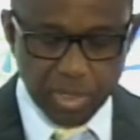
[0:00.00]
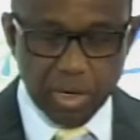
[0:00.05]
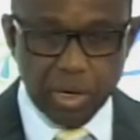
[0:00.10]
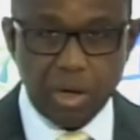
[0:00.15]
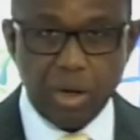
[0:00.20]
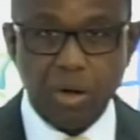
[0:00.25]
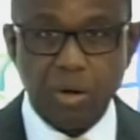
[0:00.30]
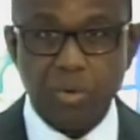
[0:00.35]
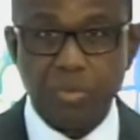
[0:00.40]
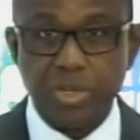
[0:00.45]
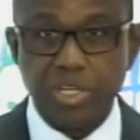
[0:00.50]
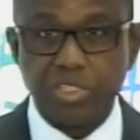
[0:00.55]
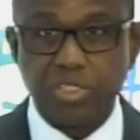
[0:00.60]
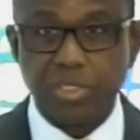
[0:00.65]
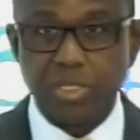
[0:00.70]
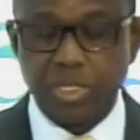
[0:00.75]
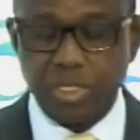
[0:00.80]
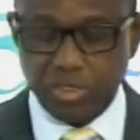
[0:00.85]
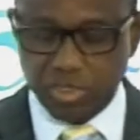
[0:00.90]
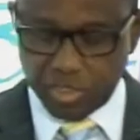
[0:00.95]
Our
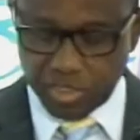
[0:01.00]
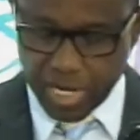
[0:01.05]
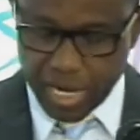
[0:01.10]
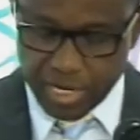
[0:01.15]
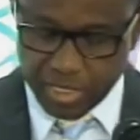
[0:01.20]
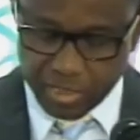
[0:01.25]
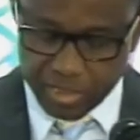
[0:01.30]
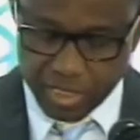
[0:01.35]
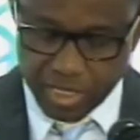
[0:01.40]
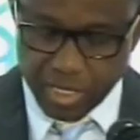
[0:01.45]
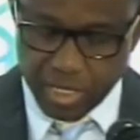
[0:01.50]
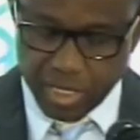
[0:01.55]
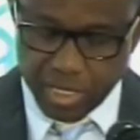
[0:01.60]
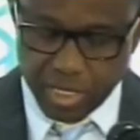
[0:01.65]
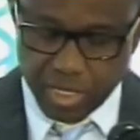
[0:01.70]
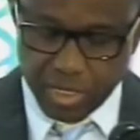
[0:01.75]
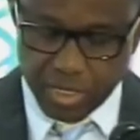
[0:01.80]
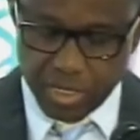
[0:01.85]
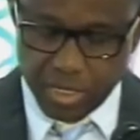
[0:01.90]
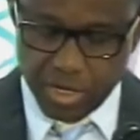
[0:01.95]
region has set
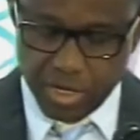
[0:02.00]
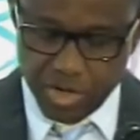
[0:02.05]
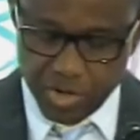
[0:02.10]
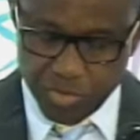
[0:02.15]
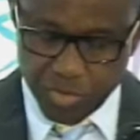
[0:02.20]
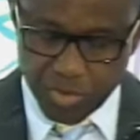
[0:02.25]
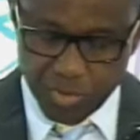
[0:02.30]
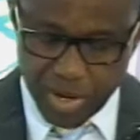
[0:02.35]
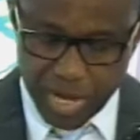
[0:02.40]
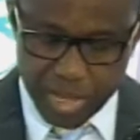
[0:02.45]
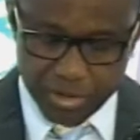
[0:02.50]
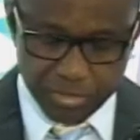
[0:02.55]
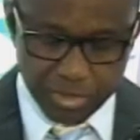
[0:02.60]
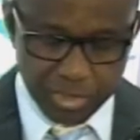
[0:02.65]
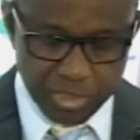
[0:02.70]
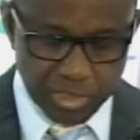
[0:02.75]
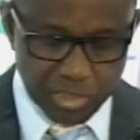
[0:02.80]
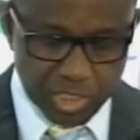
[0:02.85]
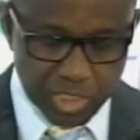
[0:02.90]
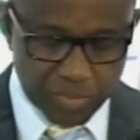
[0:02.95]
new arrival
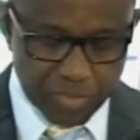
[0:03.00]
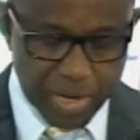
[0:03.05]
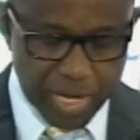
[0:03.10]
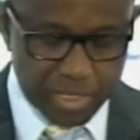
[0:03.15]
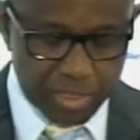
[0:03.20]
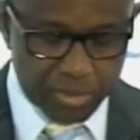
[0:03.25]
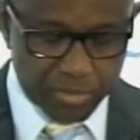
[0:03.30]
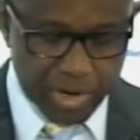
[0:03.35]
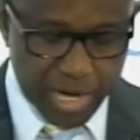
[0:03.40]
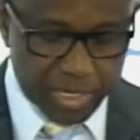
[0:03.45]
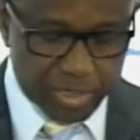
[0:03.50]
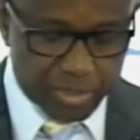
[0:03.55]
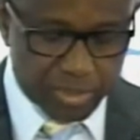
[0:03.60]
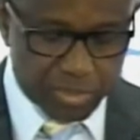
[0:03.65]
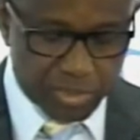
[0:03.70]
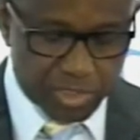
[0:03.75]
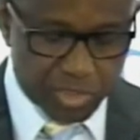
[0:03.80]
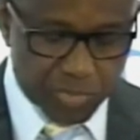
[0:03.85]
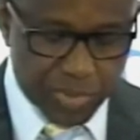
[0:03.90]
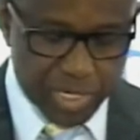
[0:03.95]
and spend records
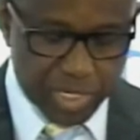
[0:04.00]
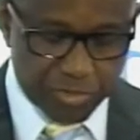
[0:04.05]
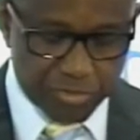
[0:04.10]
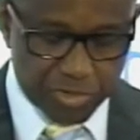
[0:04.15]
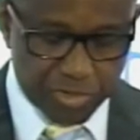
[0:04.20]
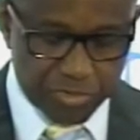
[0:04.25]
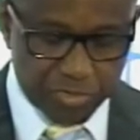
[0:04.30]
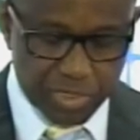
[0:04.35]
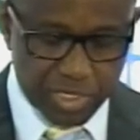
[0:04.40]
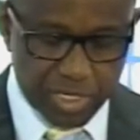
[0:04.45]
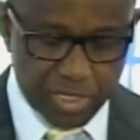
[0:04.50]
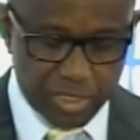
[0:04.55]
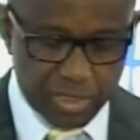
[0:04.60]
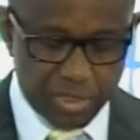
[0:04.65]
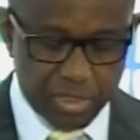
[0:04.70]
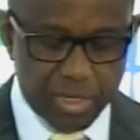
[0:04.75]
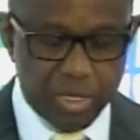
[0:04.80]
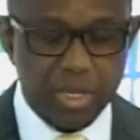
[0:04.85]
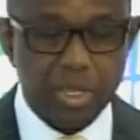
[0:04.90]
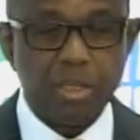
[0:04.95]
in 2015,
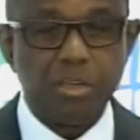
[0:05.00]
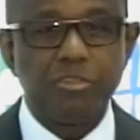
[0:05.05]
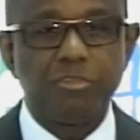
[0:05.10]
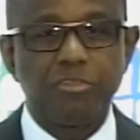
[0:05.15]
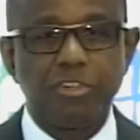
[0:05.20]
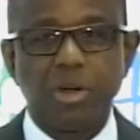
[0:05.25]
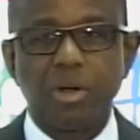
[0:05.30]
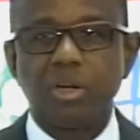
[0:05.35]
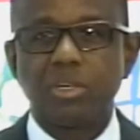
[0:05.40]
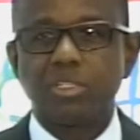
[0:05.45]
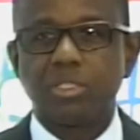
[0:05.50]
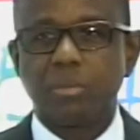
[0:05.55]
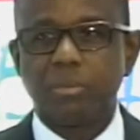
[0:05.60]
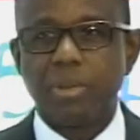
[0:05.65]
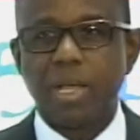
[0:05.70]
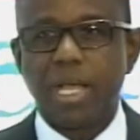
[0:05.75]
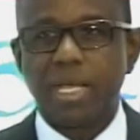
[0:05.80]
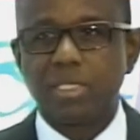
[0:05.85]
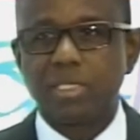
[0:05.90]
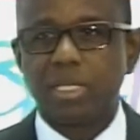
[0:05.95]
far
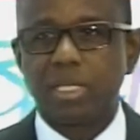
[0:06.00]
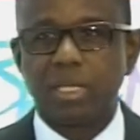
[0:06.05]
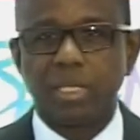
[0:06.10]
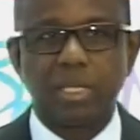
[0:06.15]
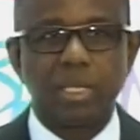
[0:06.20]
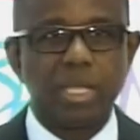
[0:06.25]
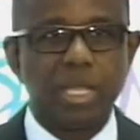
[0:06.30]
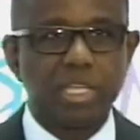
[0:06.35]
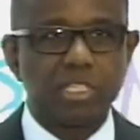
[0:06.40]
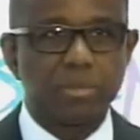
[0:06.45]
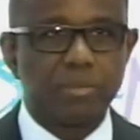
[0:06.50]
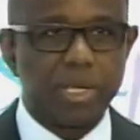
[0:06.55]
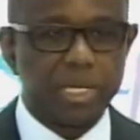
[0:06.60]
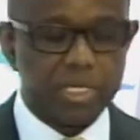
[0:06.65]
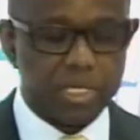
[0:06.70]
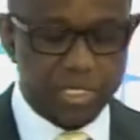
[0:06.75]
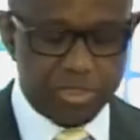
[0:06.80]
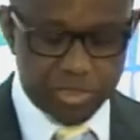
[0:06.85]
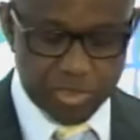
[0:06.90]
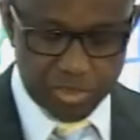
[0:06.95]
surpassing
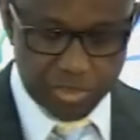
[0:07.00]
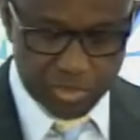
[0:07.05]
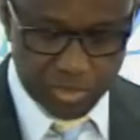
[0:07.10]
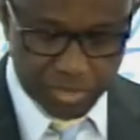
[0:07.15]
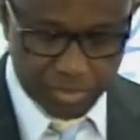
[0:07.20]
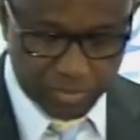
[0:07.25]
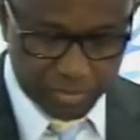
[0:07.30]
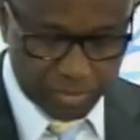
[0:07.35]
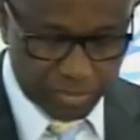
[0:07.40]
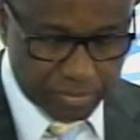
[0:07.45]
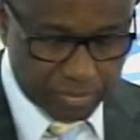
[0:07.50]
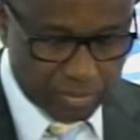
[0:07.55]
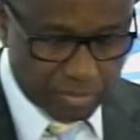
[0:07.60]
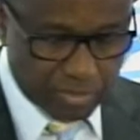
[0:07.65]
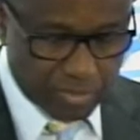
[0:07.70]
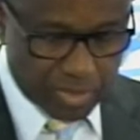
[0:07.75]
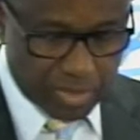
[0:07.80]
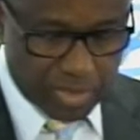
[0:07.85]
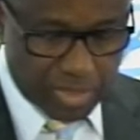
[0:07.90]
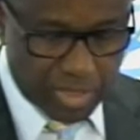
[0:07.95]
expectations.
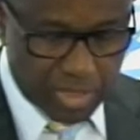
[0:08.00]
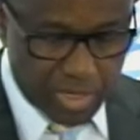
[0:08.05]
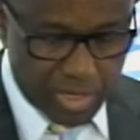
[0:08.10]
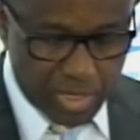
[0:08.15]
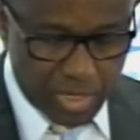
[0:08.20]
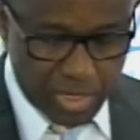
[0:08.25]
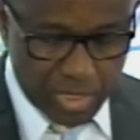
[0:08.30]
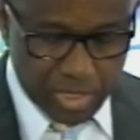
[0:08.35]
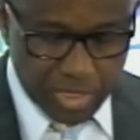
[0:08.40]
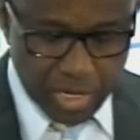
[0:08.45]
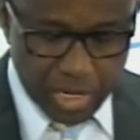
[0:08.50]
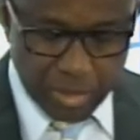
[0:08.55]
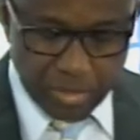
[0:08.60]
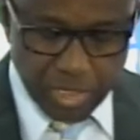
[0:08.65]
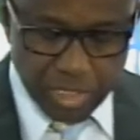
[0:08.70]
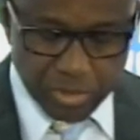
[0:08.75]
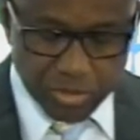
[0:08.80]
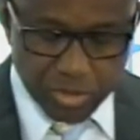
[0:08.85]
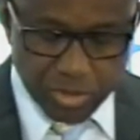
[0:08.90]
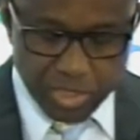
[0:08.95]

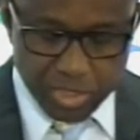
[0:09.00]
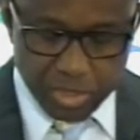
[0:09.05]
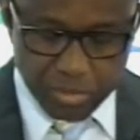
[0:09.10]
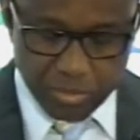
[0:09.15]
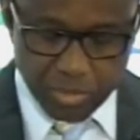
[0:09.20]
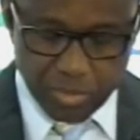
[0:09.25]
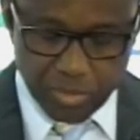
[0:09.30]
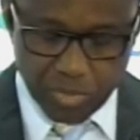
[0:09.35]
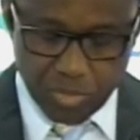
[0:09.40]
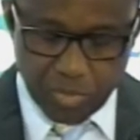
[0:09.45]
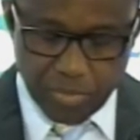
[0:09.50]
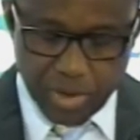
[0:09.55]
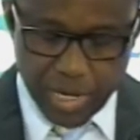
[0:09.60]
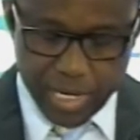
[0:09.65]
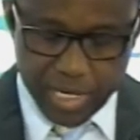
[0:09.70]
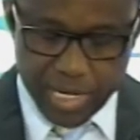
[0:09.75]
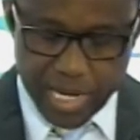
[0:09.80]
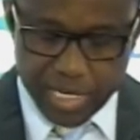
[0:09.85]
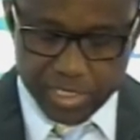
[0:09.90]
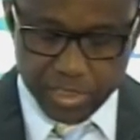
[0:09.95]
Caribbean tourism grew by
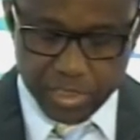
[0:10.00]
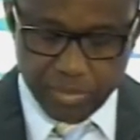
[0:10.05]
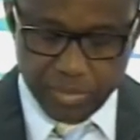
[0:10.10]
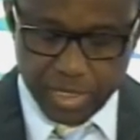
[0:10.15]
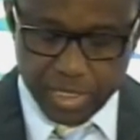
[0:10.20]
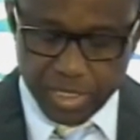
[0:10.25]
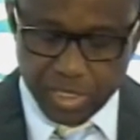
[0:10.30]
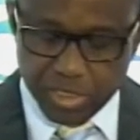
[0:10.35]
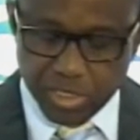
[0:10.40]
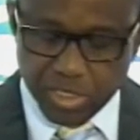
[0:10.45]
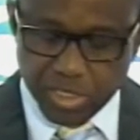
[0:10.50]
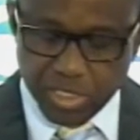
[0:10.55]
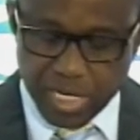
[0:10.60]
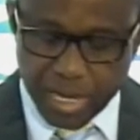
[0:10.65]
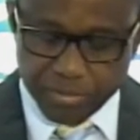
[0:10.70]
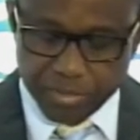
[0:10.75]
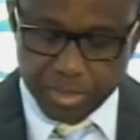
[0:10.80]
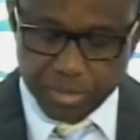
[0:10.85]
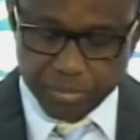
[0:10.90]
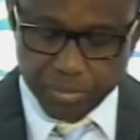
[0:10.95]
an estimated
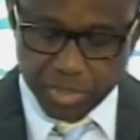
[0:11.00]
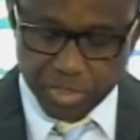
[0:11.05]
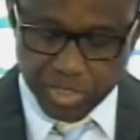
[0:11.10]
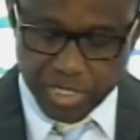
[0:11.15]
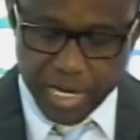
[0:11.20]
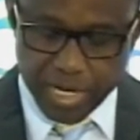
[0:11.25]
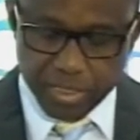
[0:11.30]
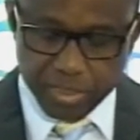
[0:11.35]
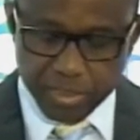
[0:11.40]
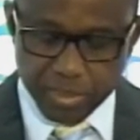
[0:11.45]
7%